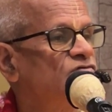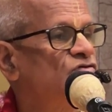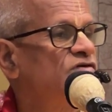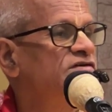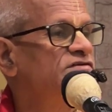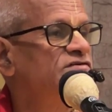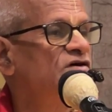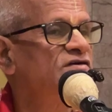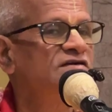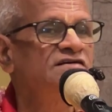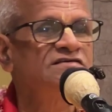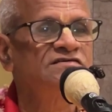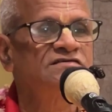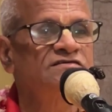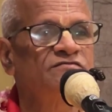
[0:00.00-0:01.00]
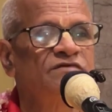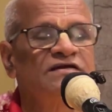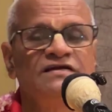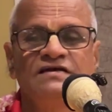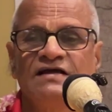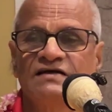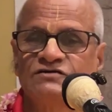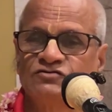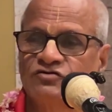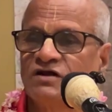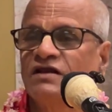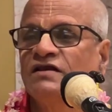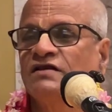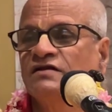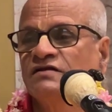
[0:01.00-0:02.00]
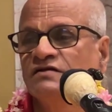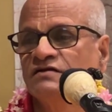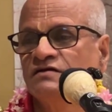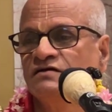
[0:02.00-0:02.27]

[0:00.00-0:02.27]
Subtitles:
So is not it very natural